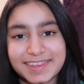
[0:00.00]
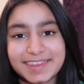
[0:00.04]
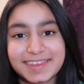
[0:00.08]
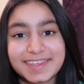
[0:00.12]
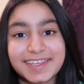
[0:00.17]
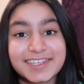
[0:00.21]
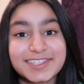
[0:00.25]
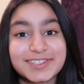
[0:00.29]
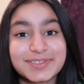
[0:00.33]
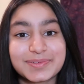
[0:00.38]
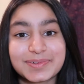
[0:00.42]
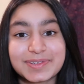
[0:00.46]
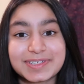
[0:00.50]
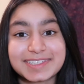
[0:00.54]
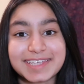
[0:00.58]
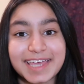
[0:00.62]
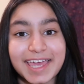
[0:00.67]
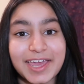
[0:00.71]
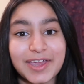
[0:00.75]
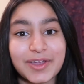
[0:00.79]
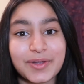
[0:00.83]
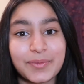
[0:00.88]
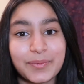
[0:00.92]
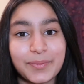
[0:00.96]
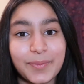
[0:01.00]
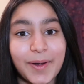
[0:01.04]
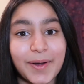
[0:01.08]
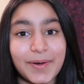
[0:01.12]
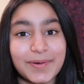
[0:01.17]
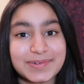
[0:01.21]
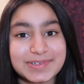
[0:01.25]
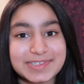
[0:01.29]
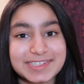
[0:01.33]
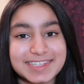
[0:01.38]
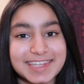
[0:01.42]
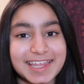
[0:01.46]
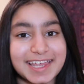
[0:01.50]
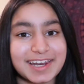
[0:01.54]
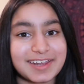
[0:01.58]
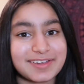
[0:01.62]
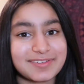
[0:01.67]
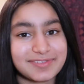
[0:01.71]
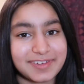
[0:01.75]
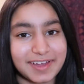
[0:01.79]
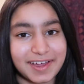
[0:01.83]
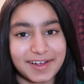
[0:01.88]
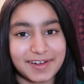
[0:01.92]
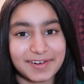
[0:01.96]
This was a quote that I
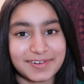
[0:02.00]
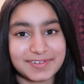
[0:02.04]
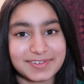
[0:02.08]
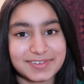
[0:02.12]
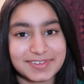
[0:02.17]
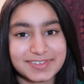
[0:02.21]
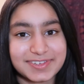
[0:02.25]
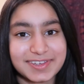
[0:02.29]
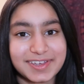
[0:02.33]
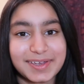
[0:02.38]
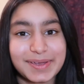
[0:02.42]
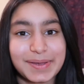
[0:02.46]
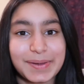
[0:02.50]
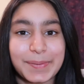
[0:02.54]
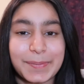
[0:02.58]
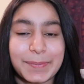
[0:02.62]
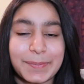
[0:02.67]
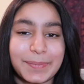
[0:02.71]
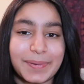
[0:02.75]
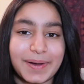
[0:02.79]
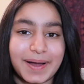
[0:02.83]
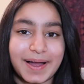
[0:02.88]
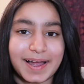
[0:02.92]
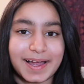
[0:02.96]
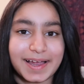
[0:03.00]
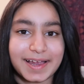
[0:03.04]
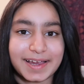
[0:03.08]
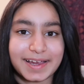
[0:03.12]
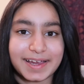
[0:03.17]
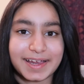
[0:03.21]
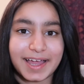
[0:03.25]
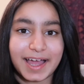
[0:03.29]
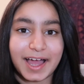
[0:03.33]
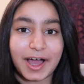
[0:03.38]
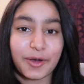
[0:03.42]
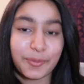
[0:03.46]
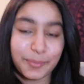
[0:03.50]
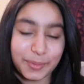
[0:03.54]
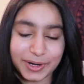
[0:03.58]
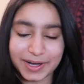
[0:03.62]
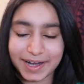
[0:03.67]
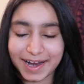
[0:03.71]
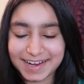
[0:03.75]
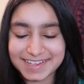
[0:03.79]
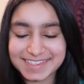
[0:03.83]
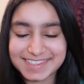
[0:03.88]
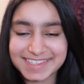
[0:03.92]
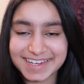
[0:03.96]
found by Albert
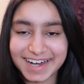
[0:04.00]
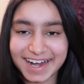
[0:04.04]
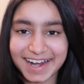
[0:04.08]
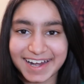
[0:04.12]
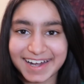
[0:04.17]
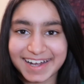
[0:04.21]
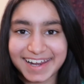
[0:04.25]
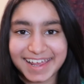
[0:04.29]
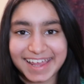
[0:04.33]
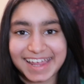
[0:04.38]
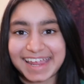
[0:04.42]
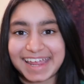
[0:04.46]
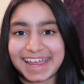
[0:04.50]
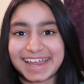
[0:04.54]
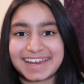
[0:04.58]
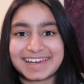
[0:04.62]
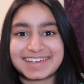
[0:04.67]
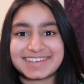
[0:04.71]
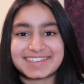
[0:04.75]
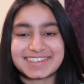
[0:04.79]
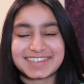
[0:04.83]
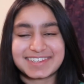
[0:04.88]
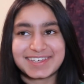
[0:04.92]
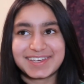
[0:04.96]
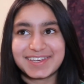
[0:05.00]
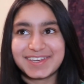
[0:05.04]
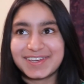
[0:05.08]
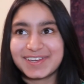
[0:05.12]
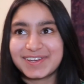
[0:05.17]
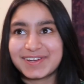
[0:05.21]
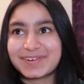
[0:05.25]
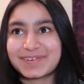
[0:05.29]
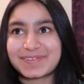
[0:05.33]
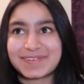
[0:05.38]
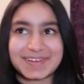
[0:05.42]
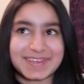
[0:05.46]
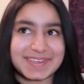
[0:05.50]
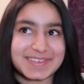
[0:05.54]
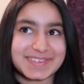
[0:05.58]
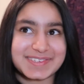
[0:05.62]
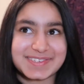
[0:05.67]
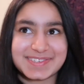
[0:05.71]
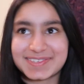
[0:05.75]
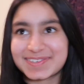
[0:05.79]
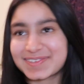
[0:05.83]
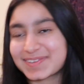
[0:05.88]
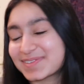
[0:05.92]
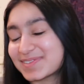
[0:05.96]
Einstein, and he
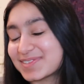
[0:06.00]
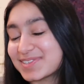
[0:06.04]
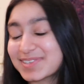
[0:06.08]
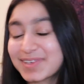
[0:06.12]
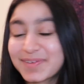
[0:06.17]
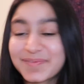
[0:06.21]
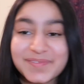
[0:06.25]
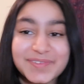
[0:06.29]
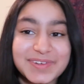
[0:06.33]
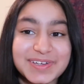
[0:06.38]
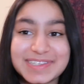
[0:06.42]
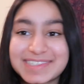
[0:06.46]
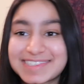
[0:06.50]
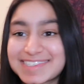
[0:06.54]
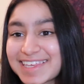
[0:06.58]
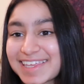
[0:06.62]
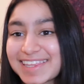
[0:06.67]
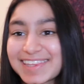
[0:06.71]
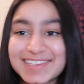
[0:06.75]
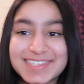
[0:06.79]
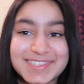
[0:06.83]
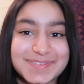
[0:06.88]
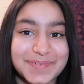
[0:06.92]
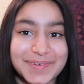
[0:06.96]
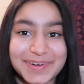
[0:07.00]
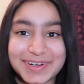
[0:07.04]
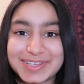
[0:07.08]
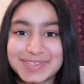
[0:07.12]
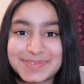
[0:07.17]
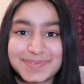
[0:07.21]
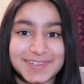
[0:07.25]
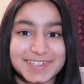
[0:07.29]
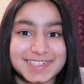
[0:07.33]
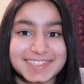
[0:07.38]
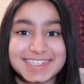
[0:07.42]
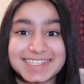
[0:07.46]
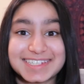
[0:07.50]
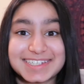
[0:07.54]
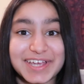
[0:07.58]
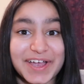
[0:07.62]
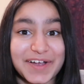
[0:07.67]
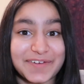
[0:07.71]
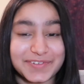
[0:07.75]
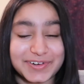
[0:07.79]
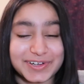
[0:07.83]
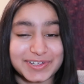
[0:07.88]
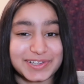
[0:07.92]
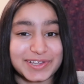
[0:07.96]
was, some could say, the smartest person to
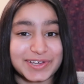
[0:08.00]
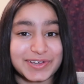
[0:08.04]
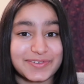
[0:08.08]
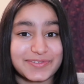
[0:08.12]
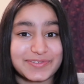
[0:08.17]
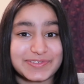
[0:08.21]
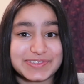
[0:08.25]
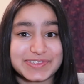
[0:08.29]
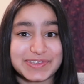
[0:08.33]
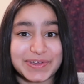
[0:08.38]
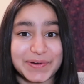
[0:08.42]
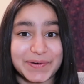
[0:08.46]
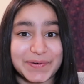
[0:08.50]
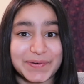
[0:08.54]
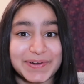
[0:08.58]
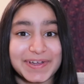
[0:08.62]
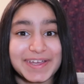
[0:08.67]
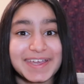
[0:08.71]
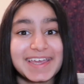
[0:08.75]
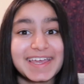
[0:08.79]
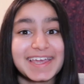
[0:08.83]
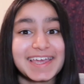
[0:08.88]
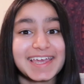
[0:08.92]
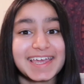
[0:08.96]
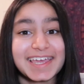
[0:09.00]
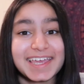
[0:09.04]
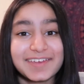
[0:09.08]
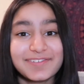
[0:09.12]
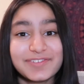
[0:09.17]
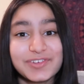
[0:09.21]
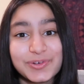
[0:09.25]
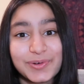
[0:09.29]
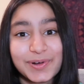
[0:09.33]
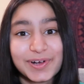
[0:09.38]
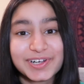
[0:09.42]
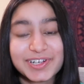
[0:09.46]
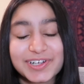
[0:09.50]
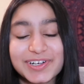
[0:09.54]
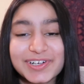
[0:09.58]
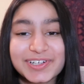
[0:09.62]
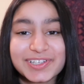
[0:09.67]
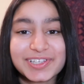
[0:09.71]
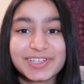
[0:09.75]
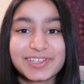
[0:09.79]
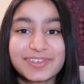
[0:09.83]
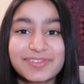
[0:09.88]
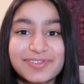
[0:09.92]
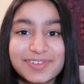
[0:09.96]
ever live. So if you are
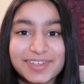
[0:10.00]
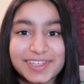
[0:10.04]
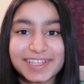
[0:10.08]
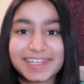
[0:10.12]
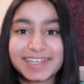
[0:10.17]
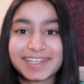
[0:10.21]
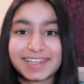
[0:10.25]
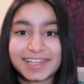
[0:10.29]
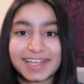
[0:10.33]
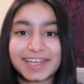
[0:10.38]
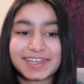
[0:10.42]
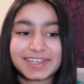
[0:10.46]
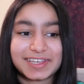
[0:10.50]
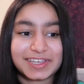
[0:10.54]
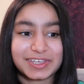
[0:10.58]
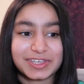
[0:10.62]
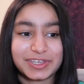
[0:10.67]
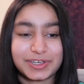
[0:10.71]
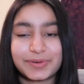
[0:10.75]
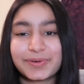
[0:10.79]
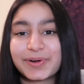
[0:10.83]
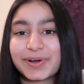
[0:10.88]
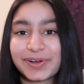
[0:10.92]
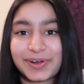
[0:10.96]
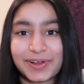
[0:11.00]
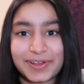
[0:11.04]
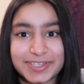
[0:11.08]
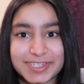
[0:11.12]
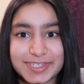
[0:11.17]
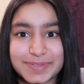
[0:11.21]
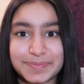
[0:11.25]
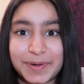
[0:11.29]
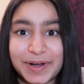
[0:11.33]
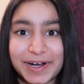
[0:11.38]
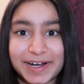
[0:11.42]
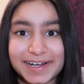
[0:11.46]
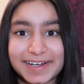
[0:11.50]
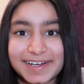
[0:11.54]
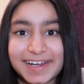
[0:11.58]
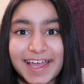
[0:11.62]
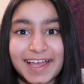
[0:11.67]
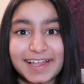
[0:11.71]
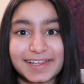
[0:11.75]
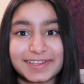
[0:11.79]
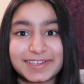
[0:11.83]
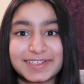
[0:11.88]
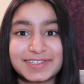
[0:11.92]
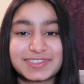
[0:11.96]
currently feeling like you're not smart,
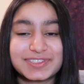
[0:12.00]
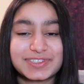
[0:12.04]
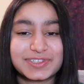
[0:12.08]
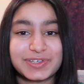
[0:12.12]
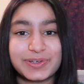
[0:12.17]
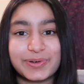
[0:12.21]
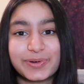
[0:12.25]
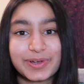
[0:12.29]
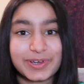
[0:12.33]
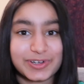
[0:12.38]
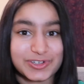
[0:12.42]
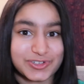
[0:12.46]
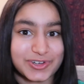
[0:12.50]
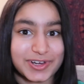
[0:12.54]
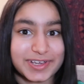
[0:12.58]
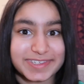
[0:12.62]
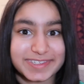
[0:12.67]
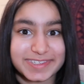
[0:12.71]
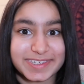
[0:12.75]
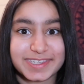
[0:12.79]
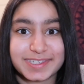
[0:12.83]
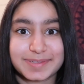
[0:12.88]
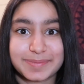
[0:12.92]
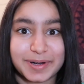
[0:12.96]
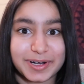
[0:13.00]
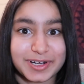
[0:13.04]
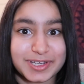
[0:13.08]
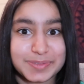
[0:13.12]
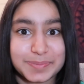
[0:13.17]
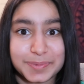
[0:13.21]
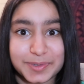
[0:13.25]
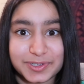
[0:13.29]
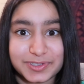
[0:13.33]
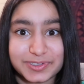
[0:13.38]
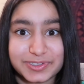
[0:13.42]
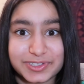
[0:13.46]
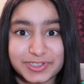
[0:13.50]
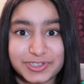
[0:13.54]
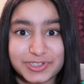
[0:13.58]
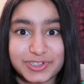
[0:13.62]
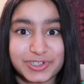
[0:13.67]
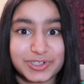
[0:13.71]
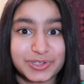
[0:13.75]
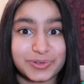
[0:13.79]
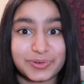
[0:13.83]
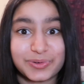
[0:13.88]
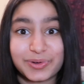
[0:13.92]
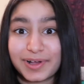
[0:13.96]
at least you can trust the smartest person
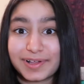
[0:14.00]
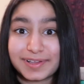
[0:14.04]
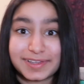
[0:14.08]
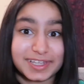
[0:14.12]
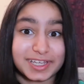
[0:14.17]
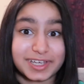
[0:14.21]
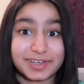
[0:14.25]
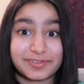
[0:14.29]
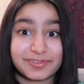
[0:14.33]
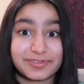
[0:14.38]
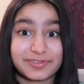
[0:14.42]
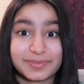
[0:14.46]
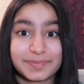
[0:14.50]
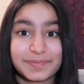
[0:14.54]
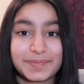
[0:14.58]
to live.